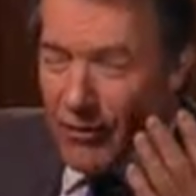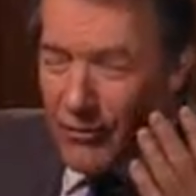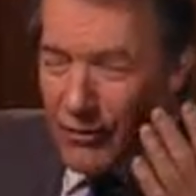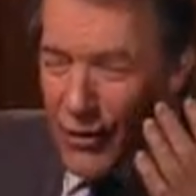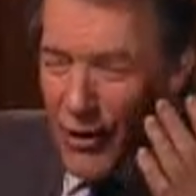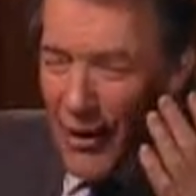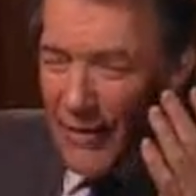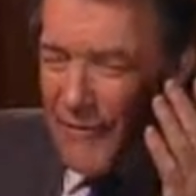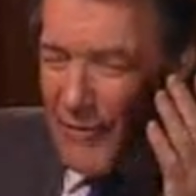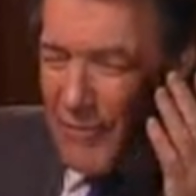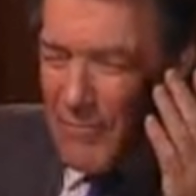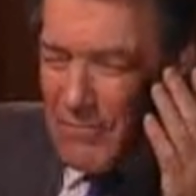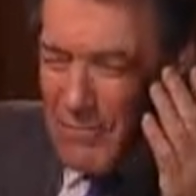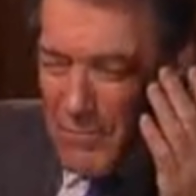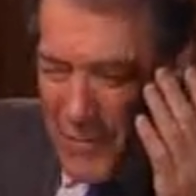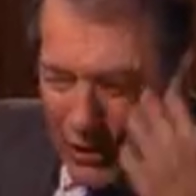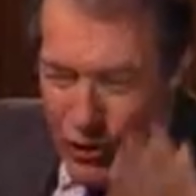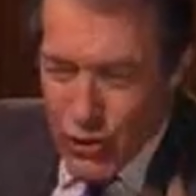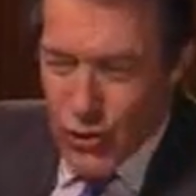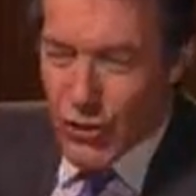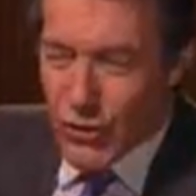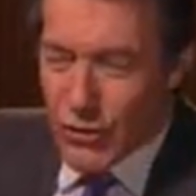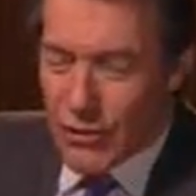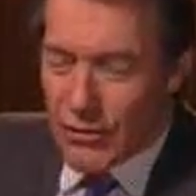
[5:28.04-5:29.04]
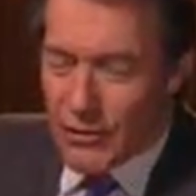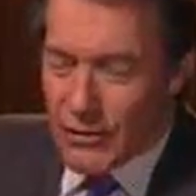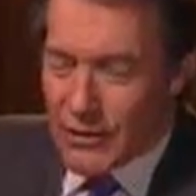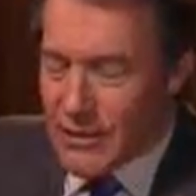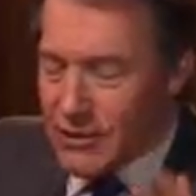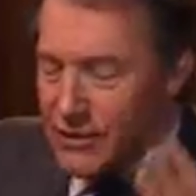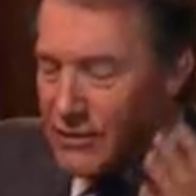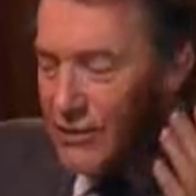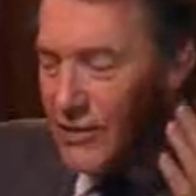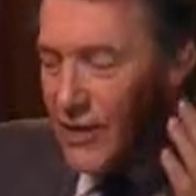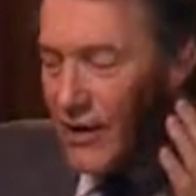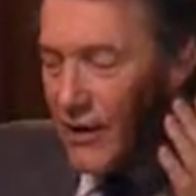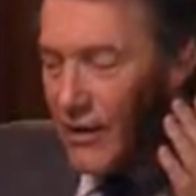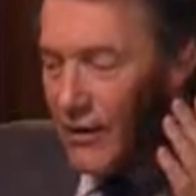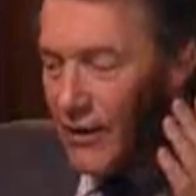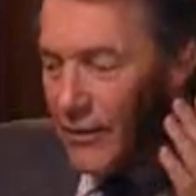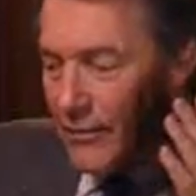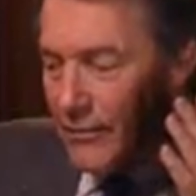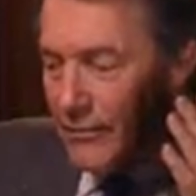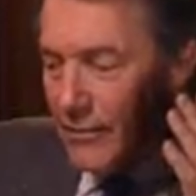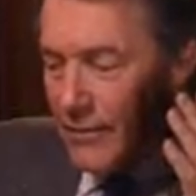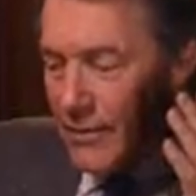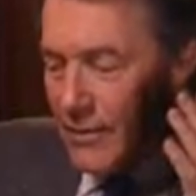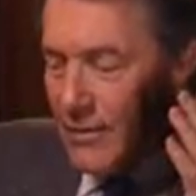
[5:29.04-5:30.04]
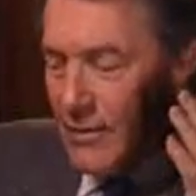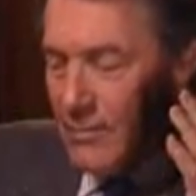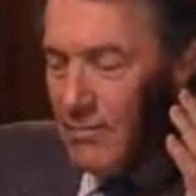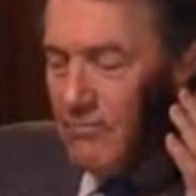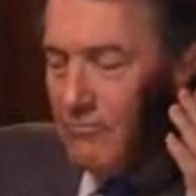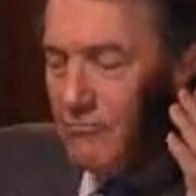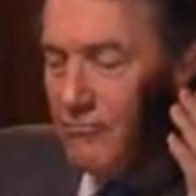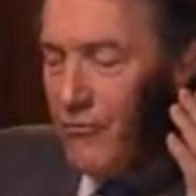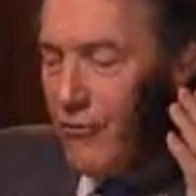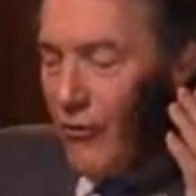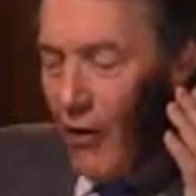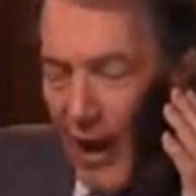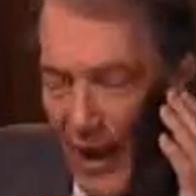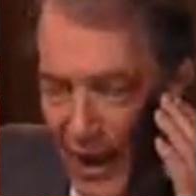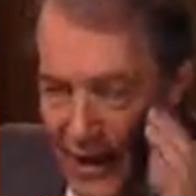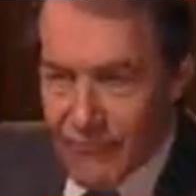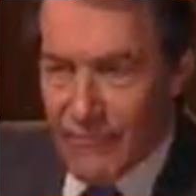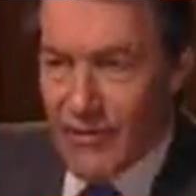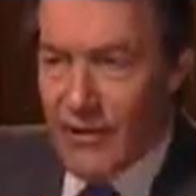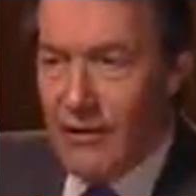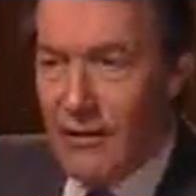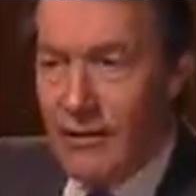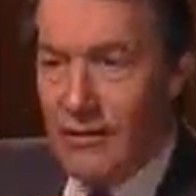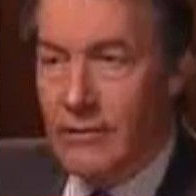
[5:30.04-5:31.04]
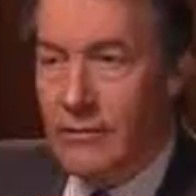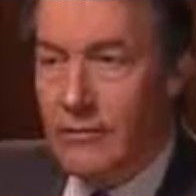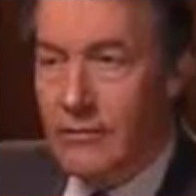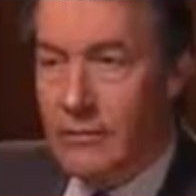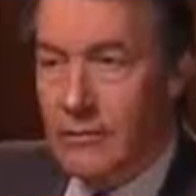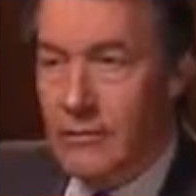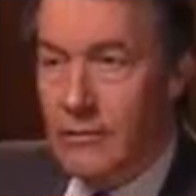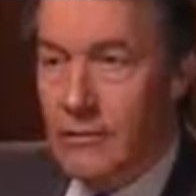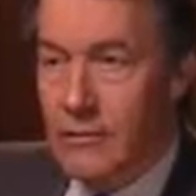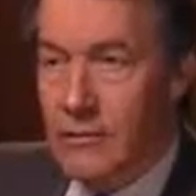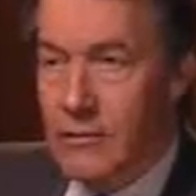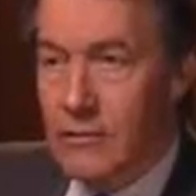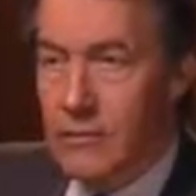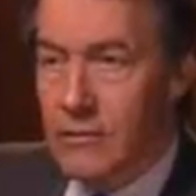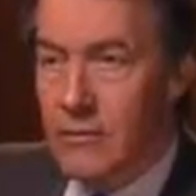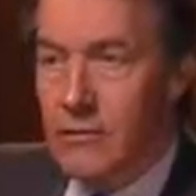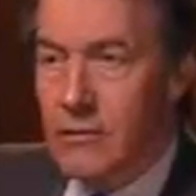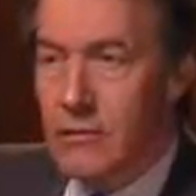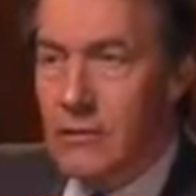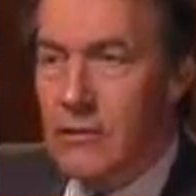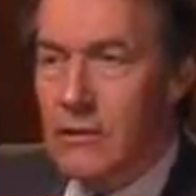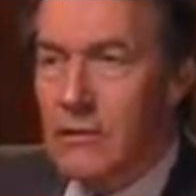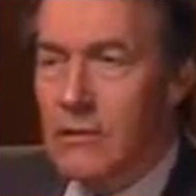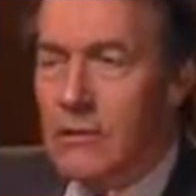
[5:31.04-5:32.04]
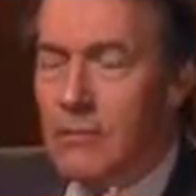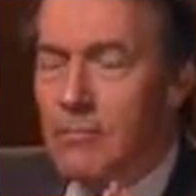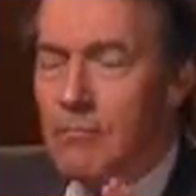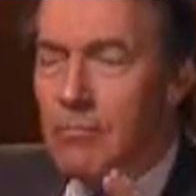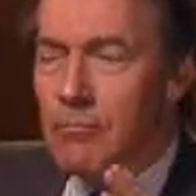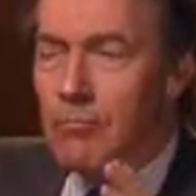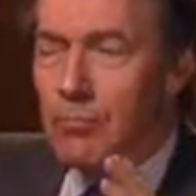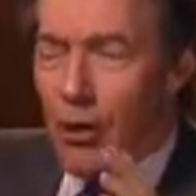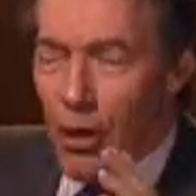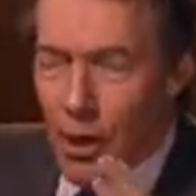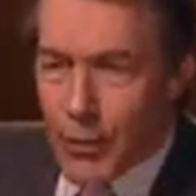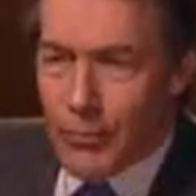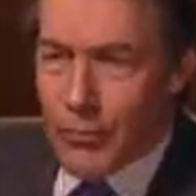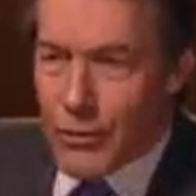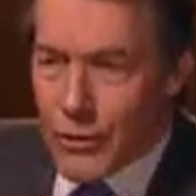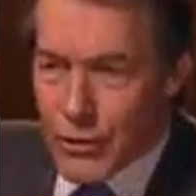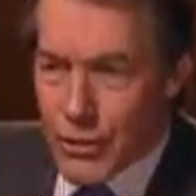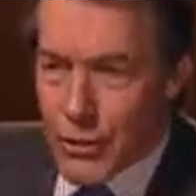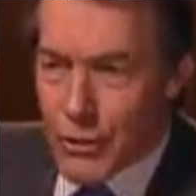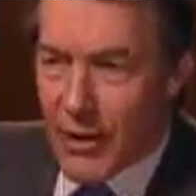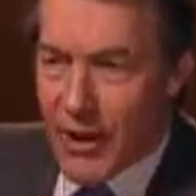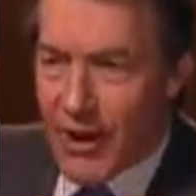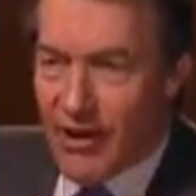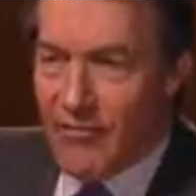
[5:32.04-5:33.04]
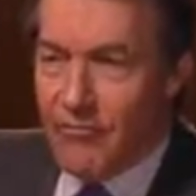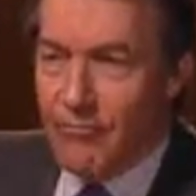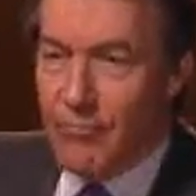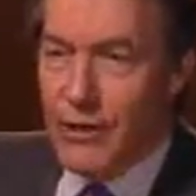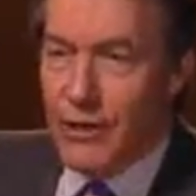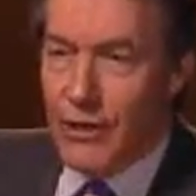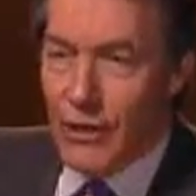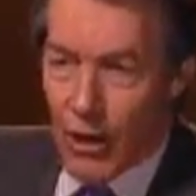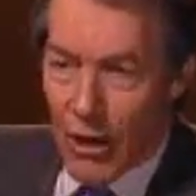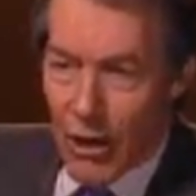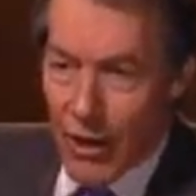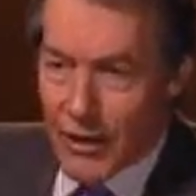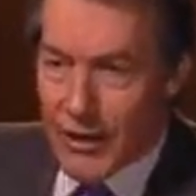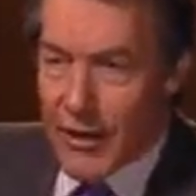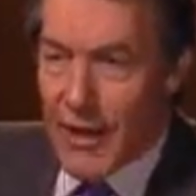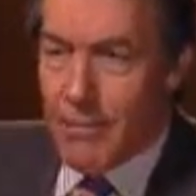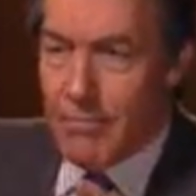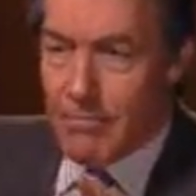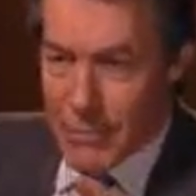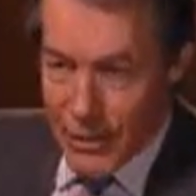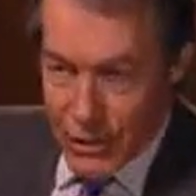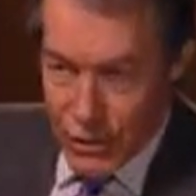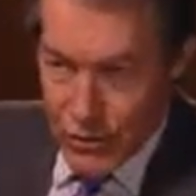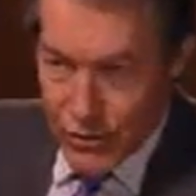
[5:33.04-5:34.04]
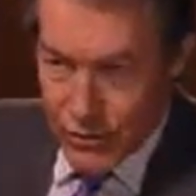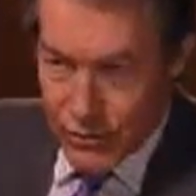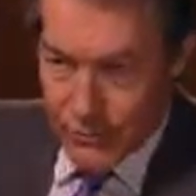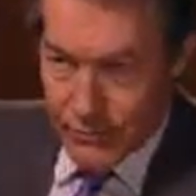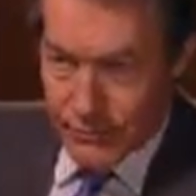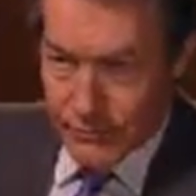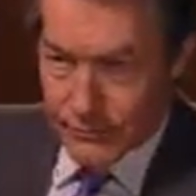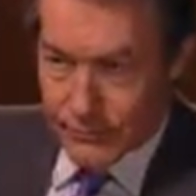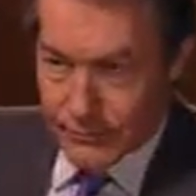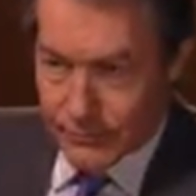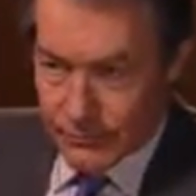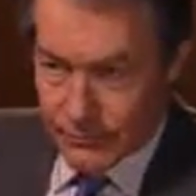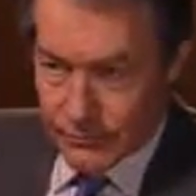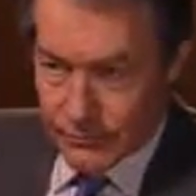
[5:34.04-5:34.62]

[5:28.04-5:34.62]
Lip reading: I mean, do you have a mission? Is there a driving purpose you have beyond ambition?